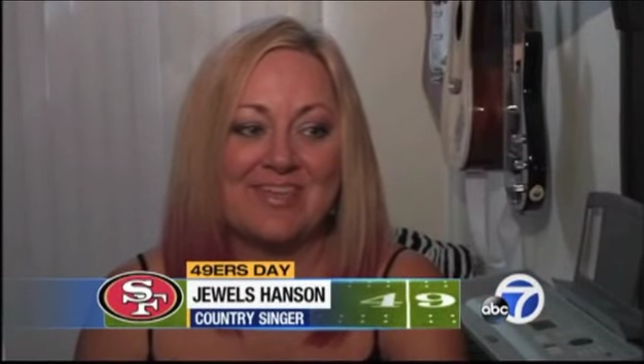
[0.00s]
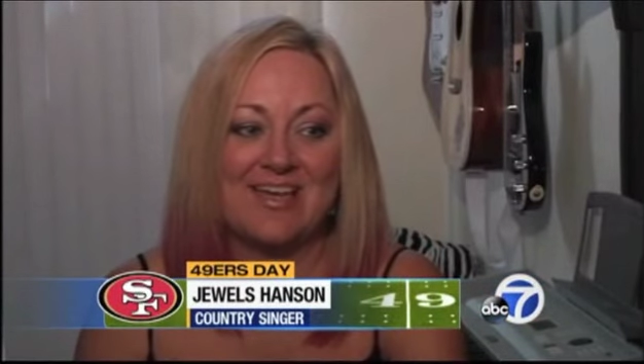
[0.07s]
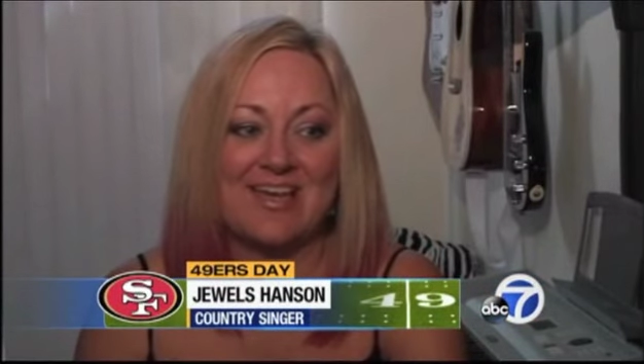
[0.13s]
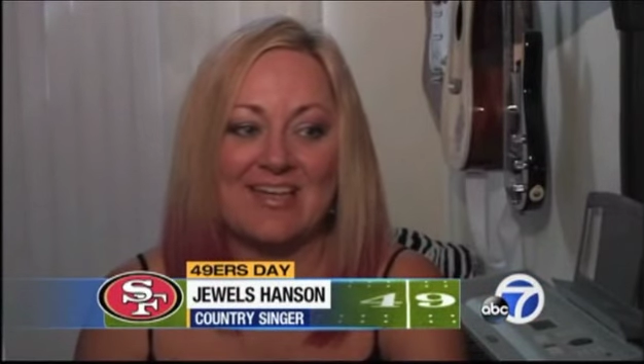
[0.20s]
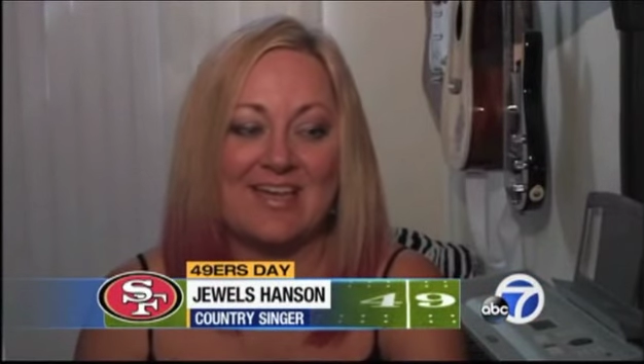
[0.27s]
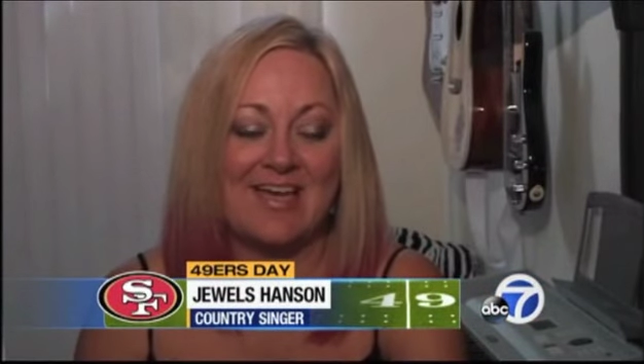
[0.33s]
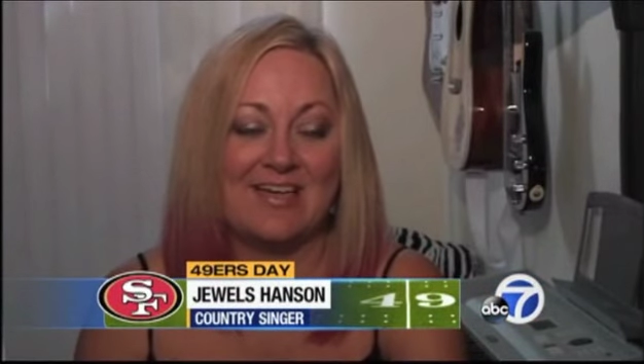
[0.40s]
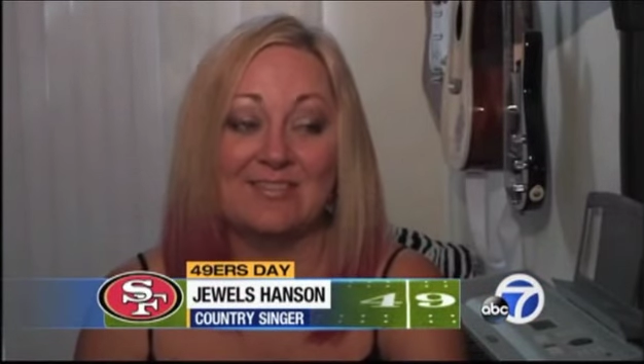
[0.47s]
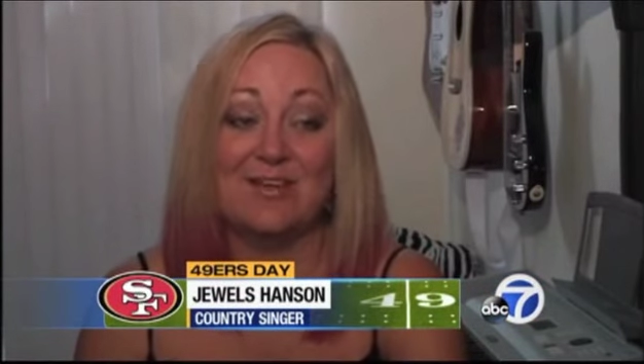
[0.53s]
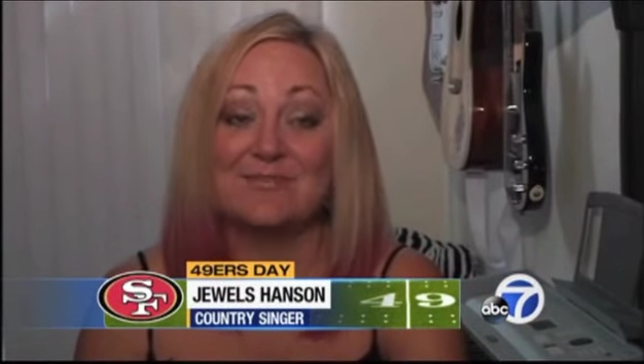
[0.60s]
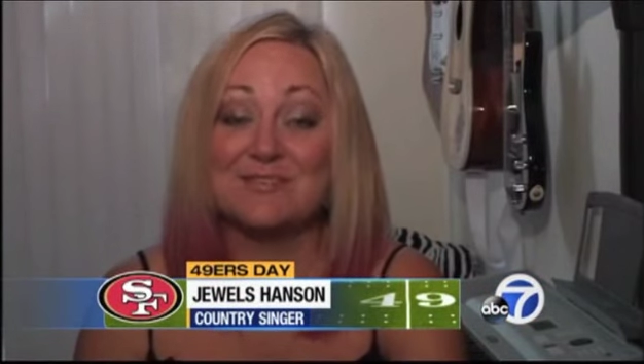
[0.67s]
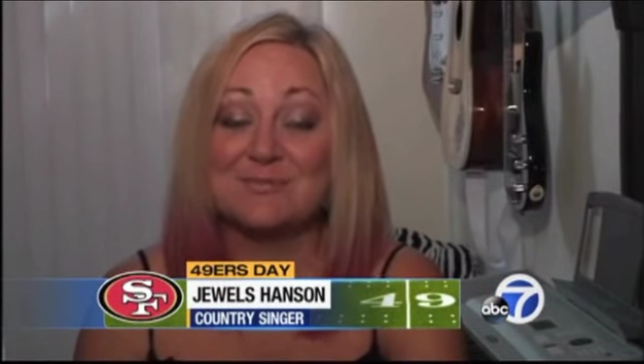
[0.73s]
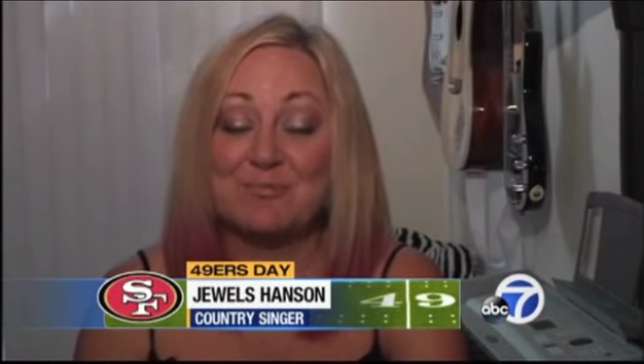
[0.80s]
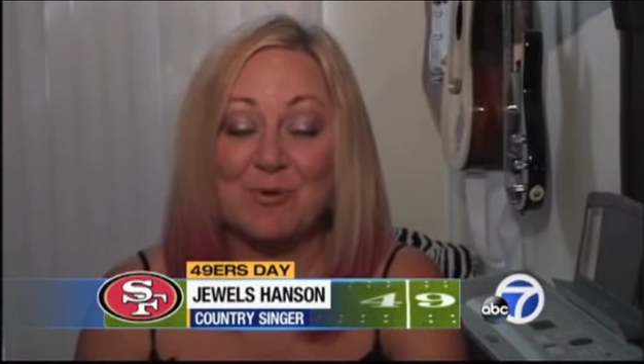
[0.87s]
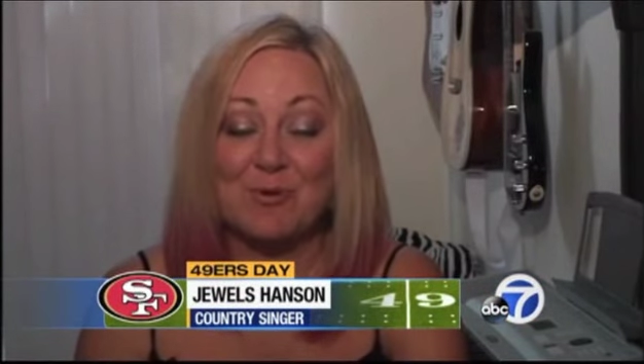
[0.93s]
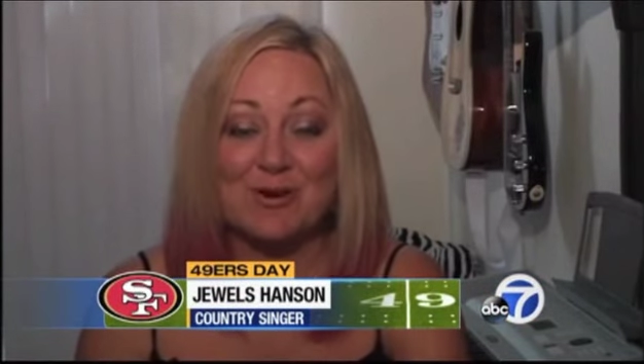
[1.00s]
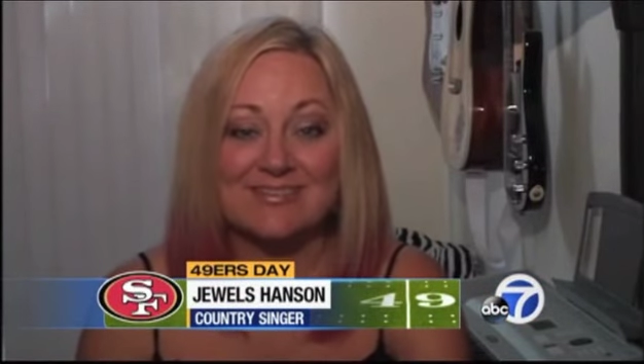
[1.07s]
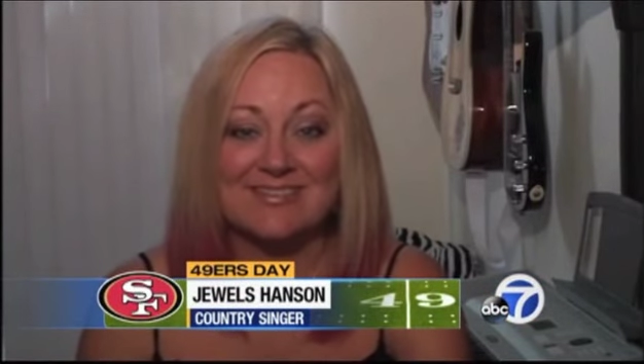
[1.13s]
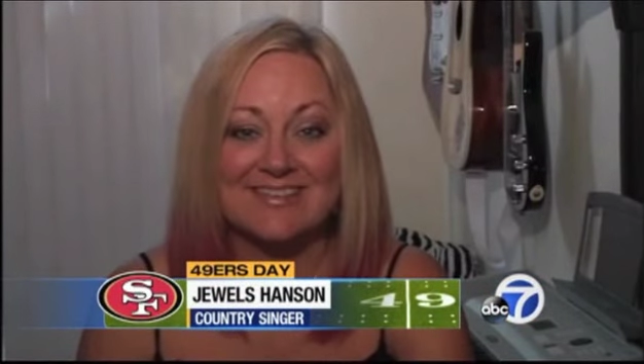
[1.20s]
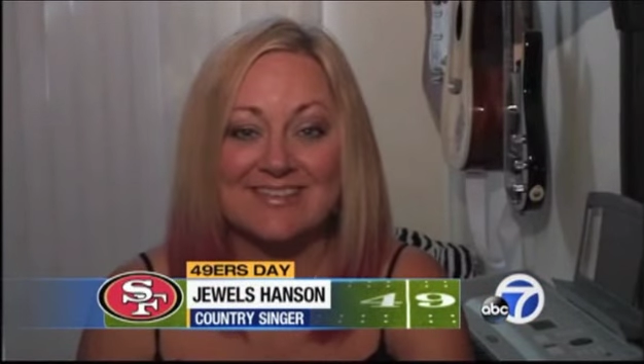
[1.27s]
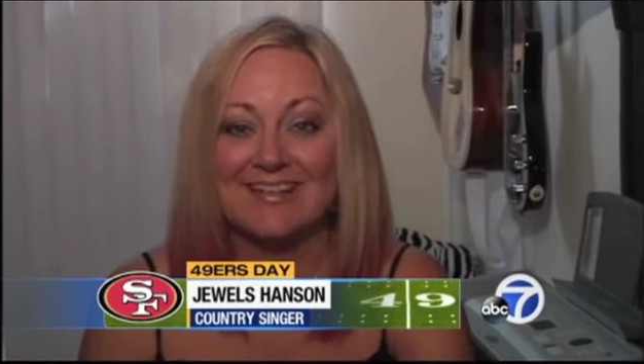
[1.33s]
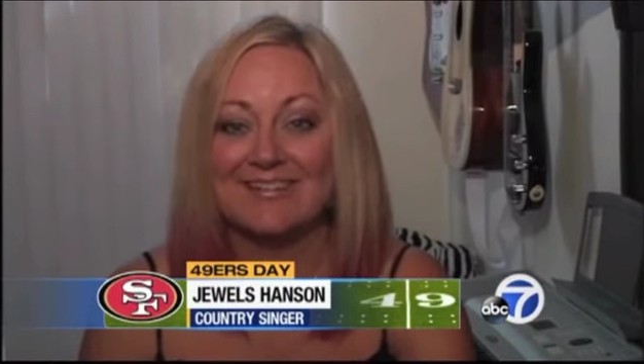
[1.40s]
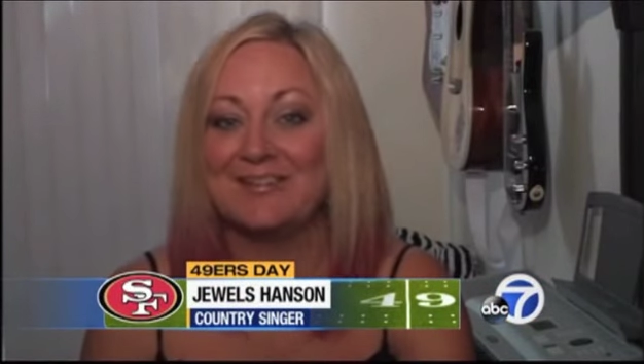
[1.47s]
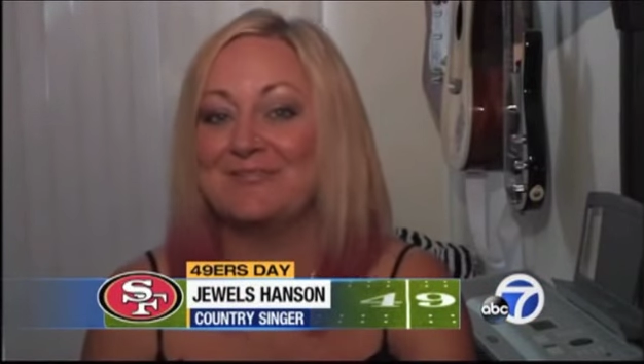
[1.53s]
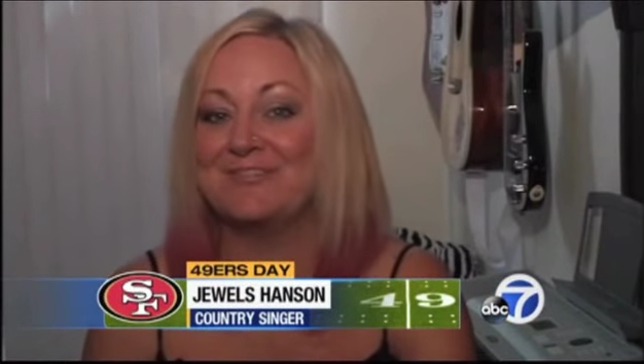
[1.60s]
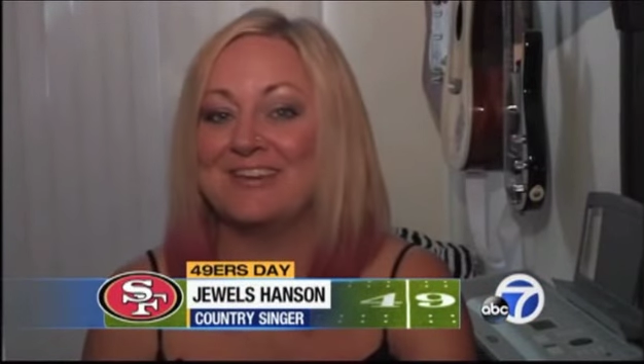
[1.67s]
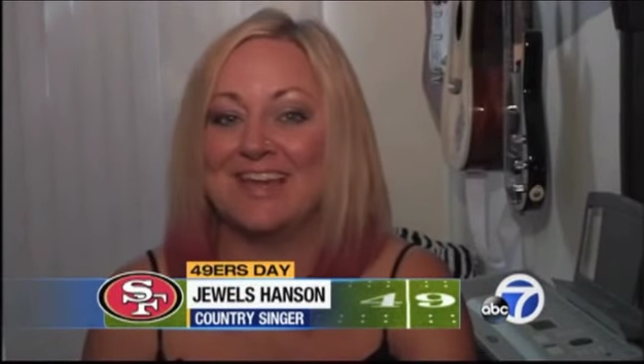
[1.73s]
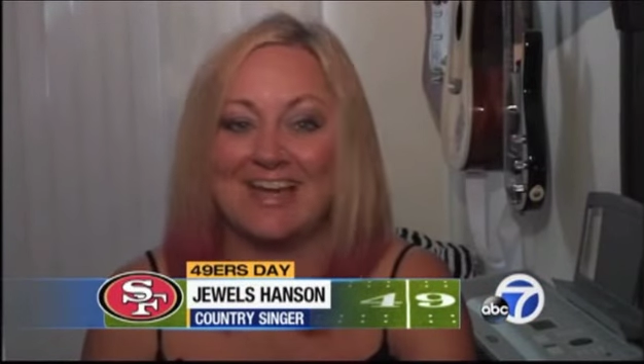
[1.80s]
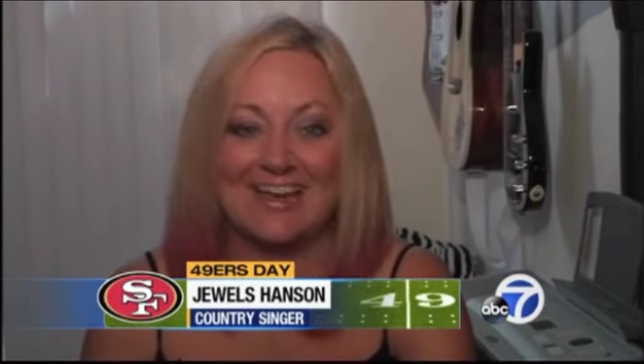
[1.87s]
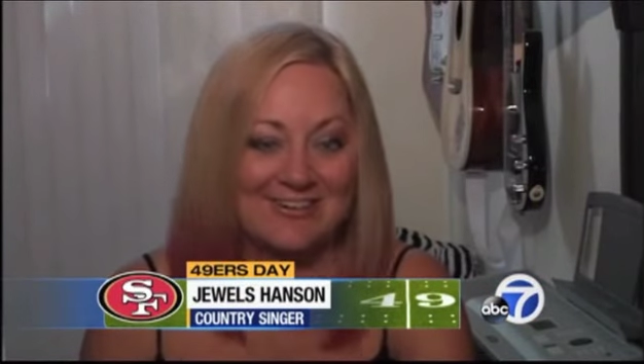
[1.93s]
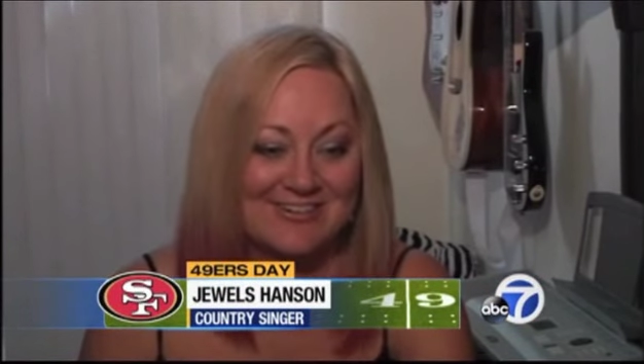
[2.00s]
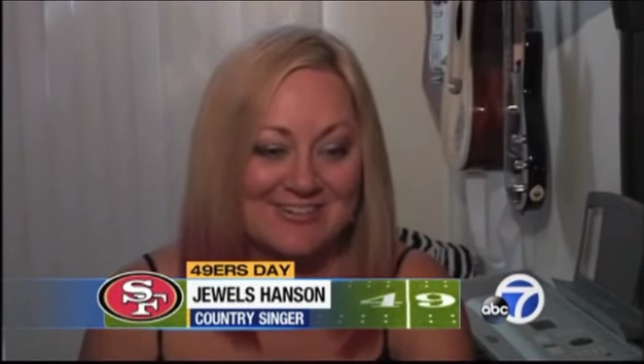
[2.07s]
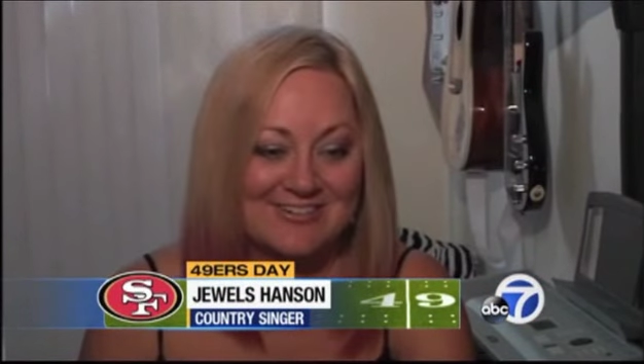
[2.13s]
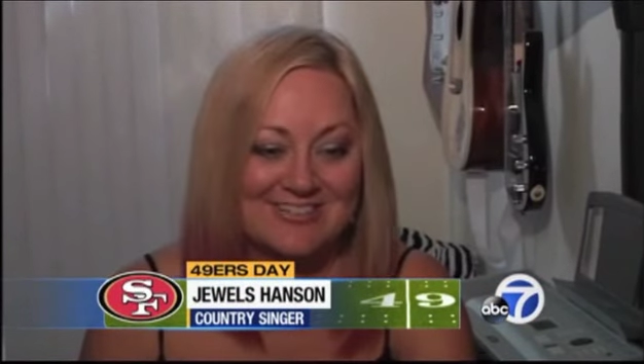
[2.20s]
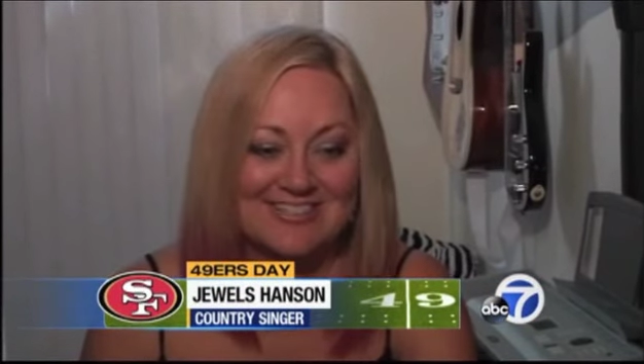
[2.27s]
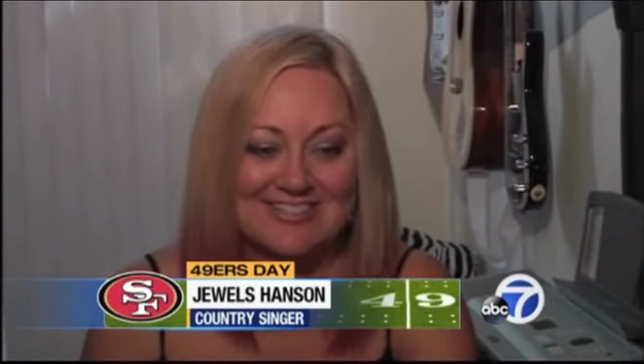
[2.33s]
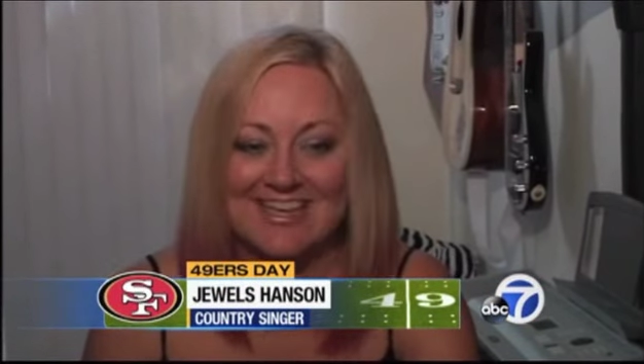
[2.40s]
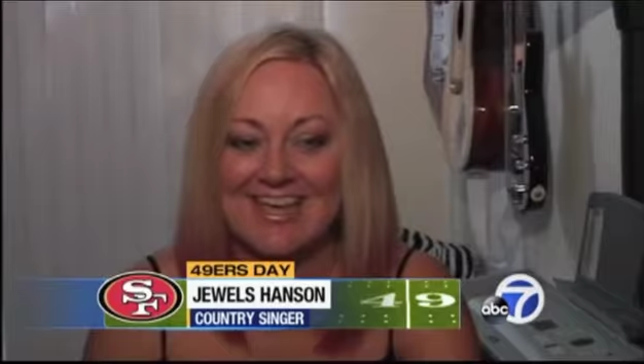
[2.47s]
I, I, love sports, I love the Niners,